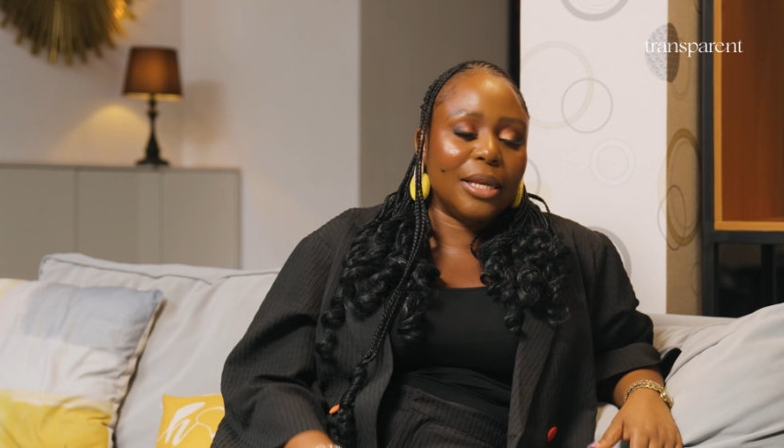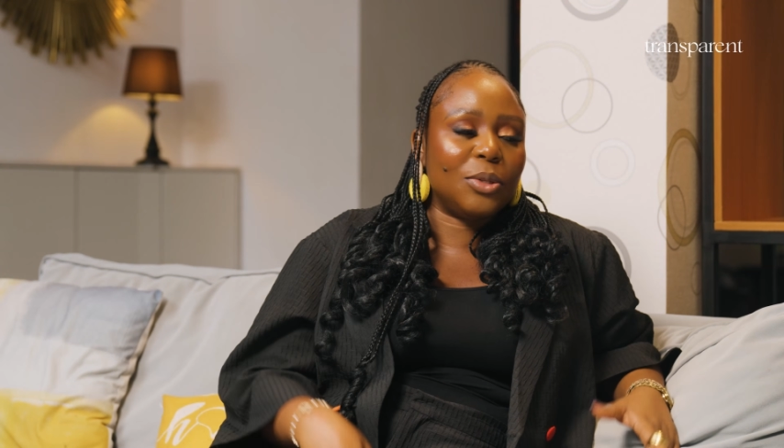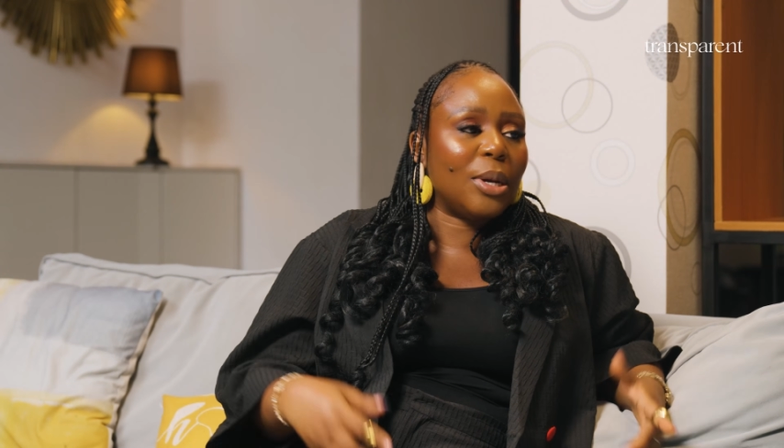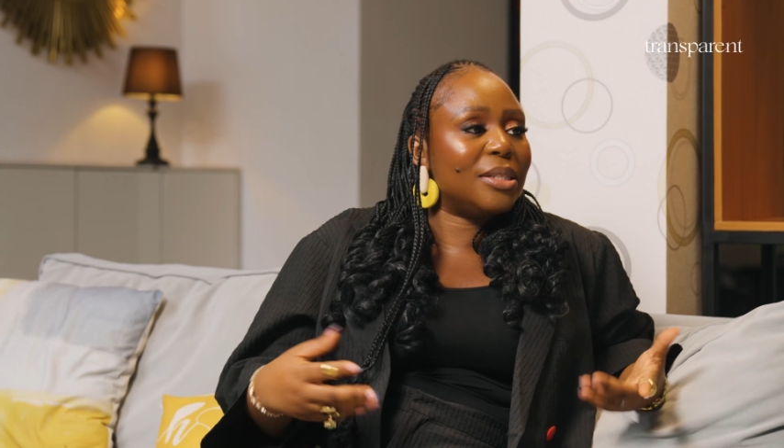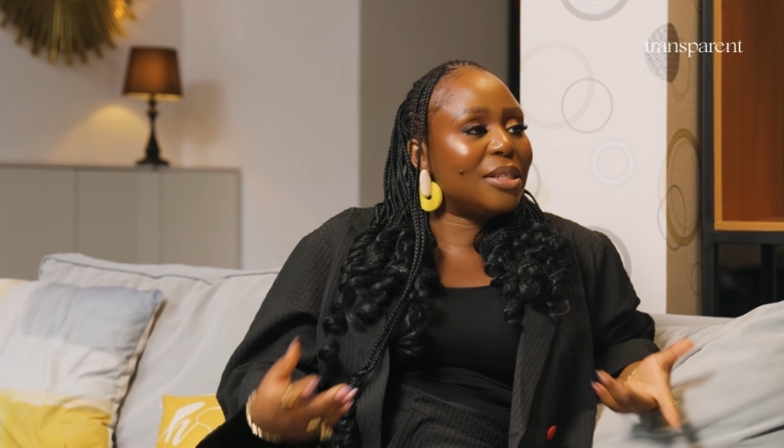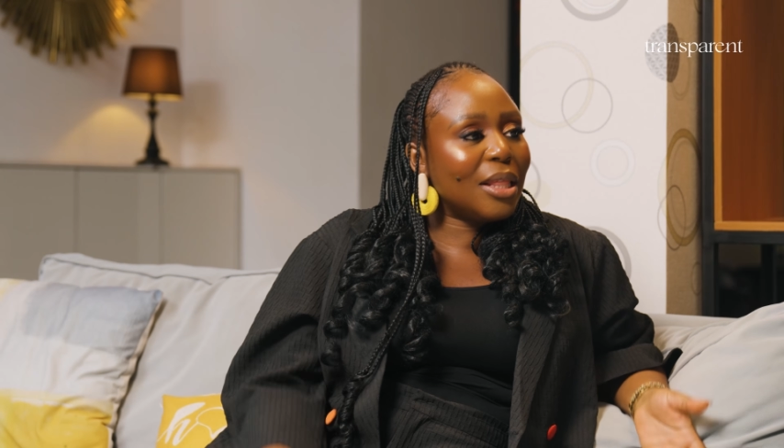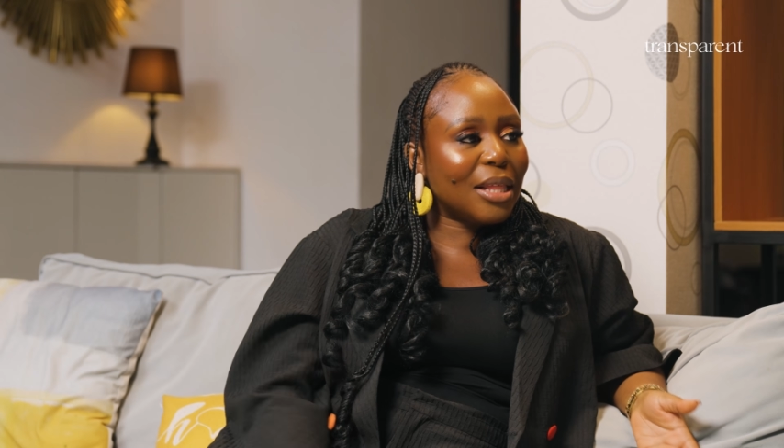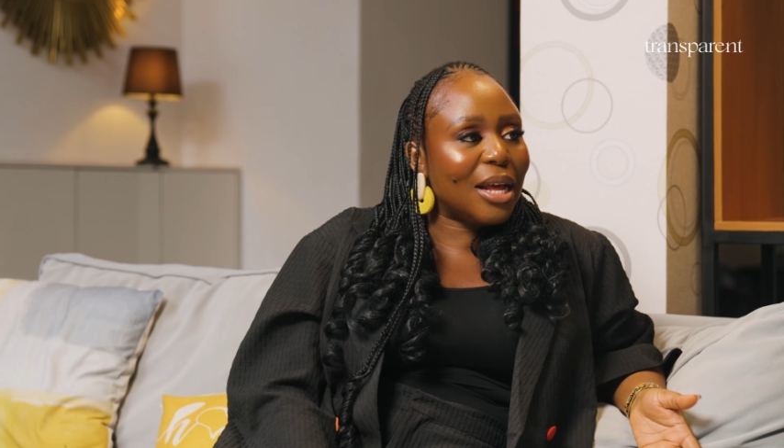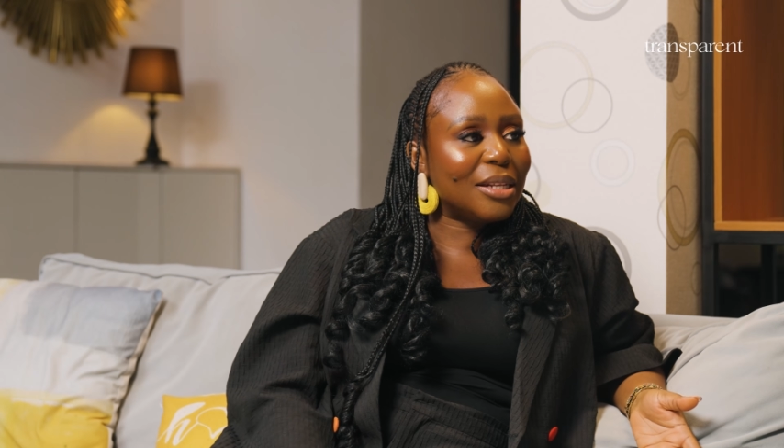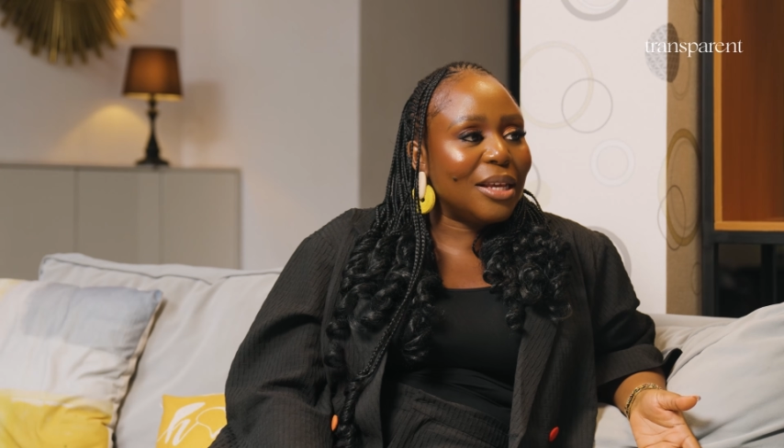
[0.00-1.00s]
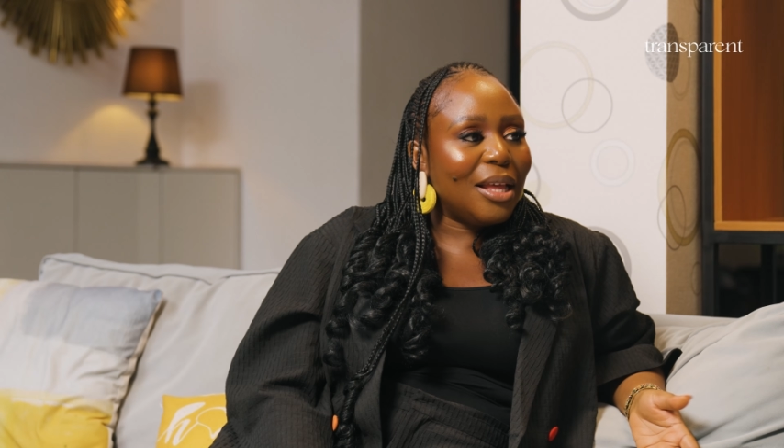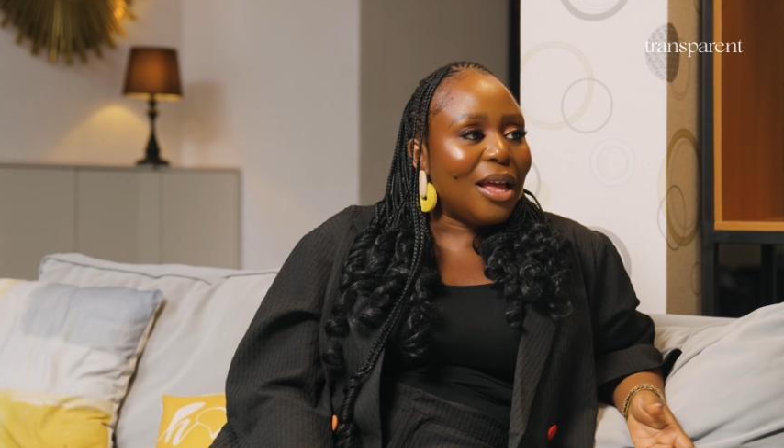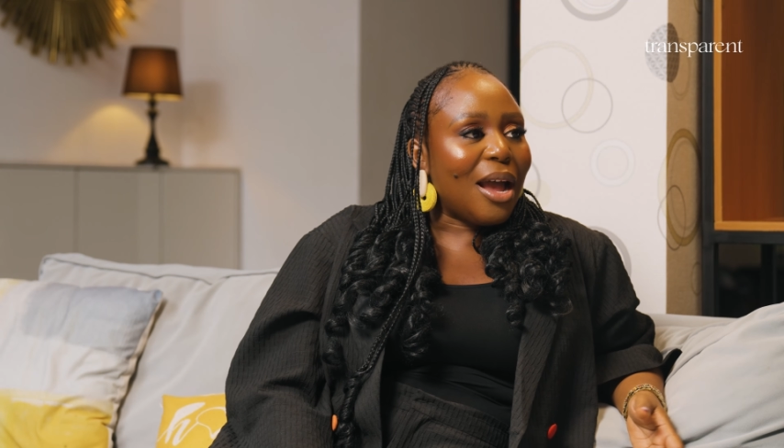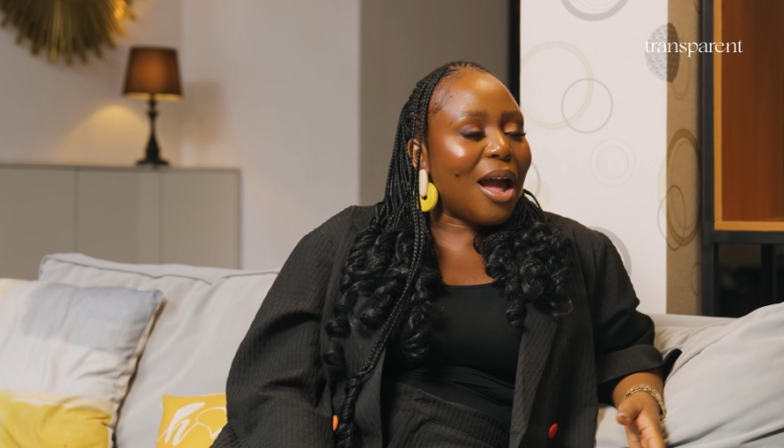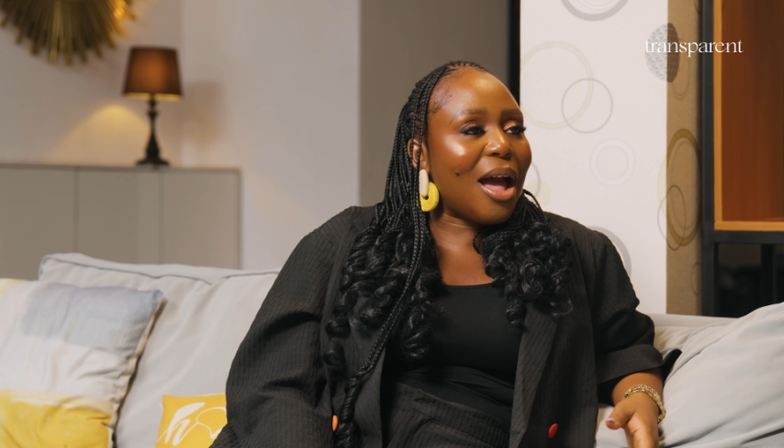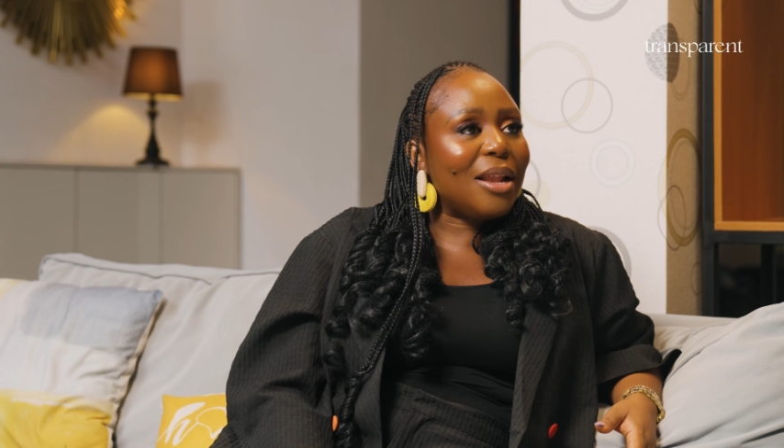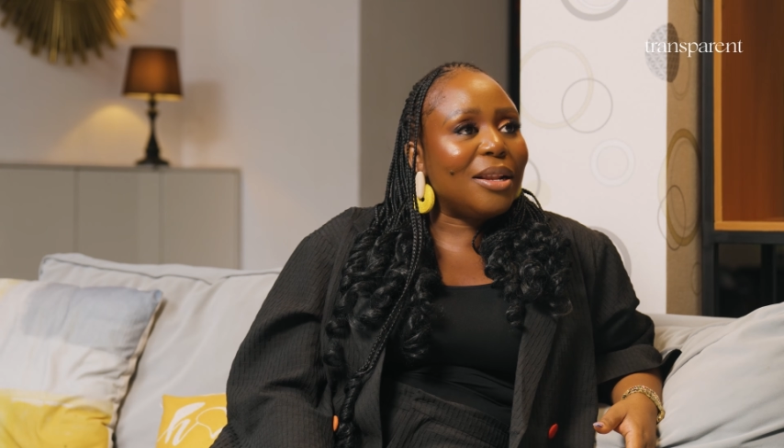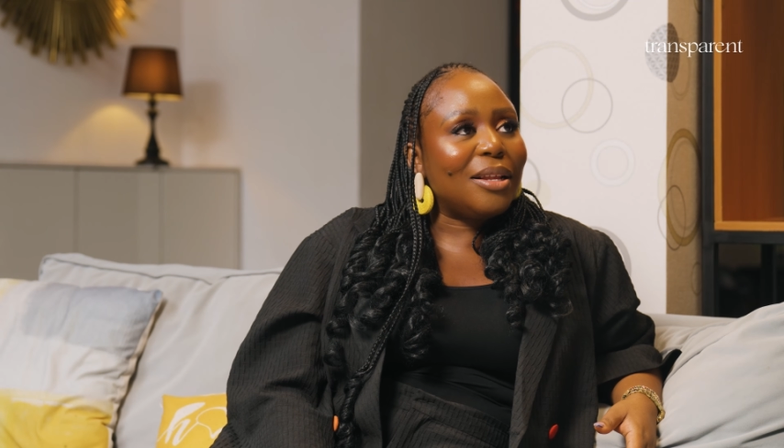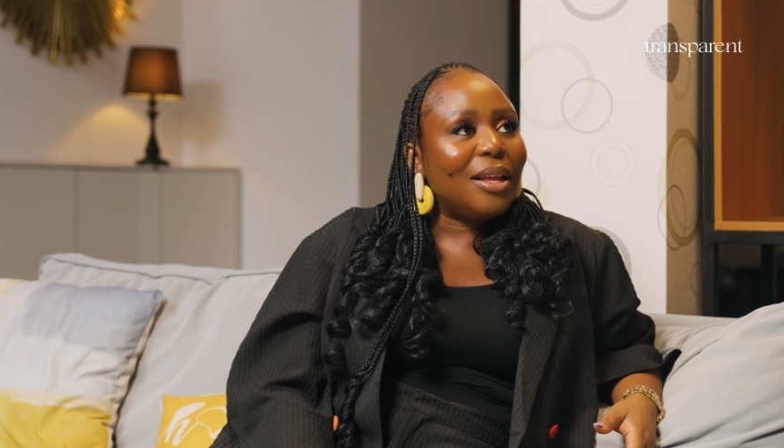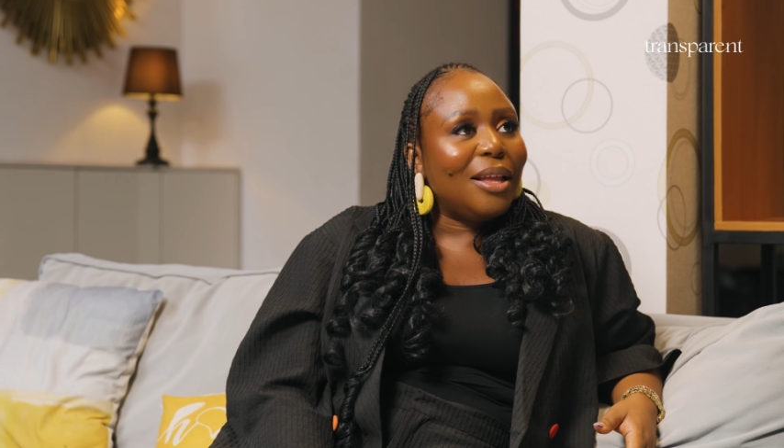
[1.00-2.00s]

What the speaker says: then so I said that and